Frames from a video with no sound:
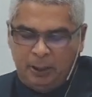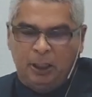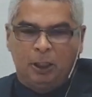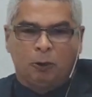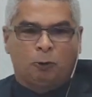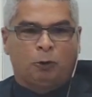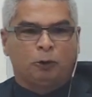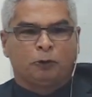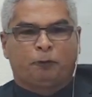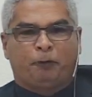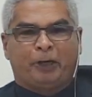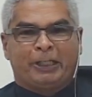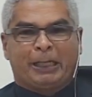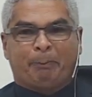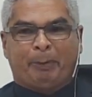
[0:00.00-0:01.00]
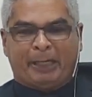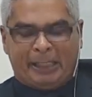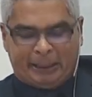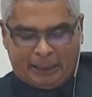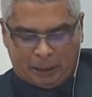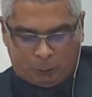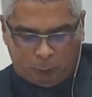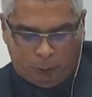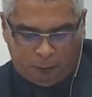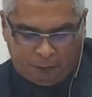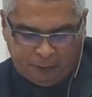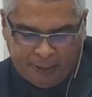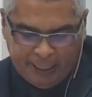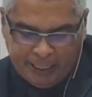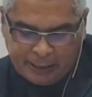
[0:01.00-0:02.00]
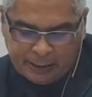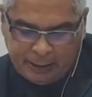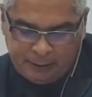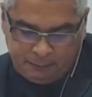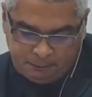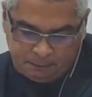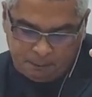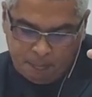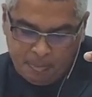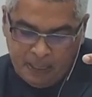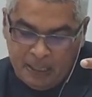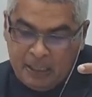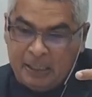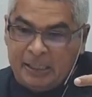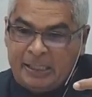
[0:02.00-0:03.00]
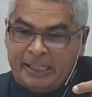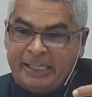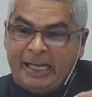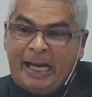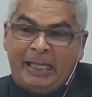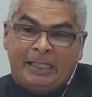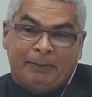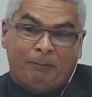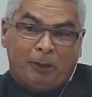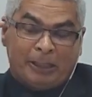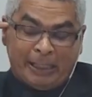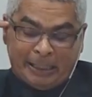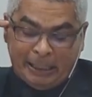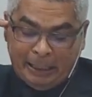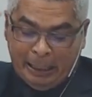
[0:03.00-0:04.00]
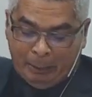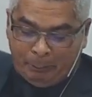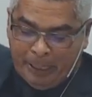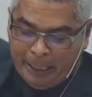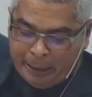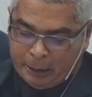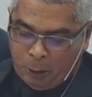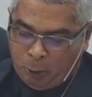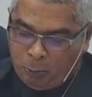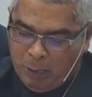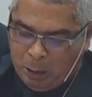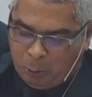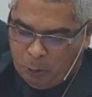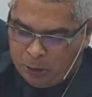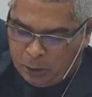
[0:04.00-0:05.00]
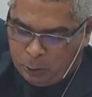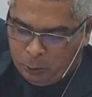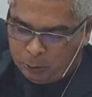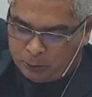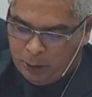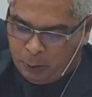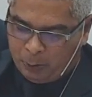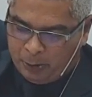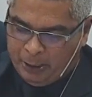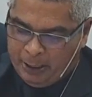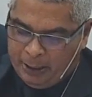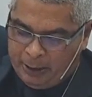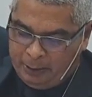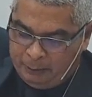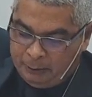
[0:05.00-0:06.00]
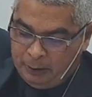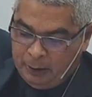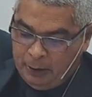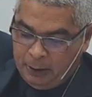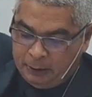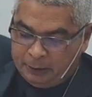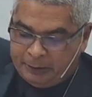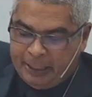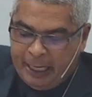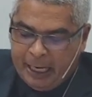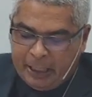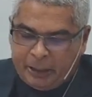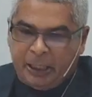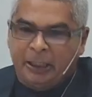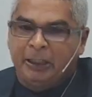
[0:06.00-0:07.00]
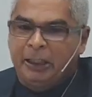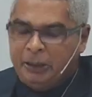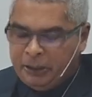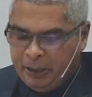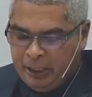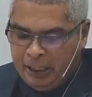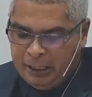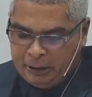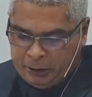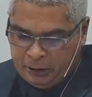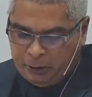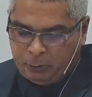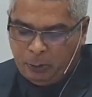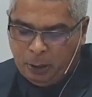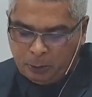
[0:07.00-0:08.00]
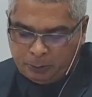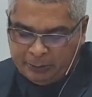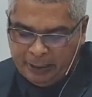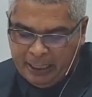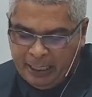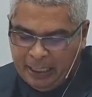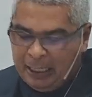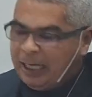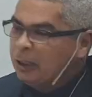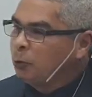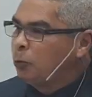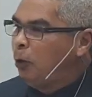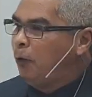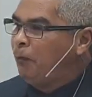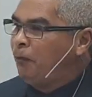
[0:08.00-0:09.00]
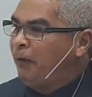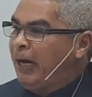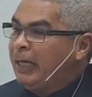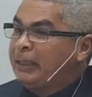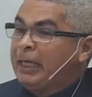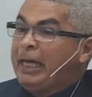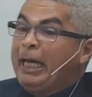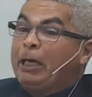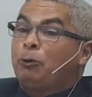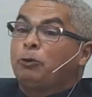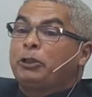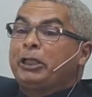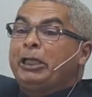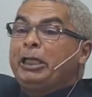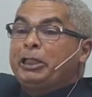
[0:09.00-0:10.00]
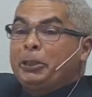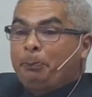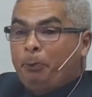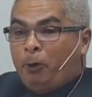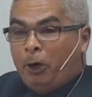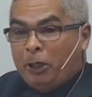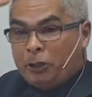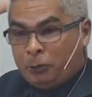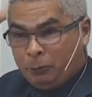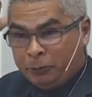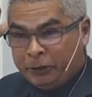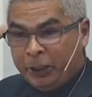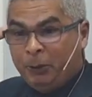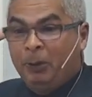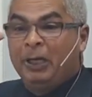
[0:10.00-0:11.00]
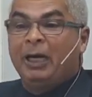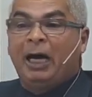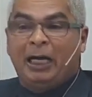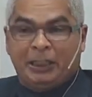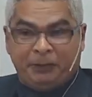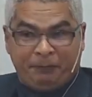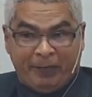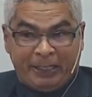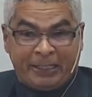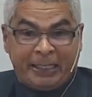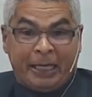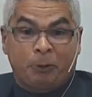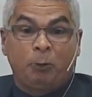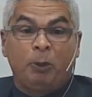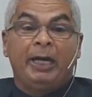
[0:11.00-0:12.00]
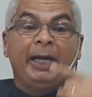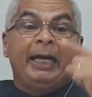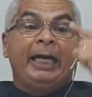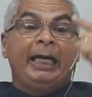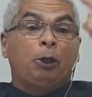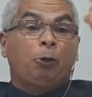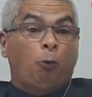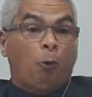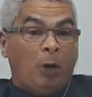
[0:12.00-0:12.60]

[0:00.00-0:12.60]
523, when you, you come to offer your offer, if you remember that you have anything against someone, leave the, before the altar your offer and reconcile therefore with your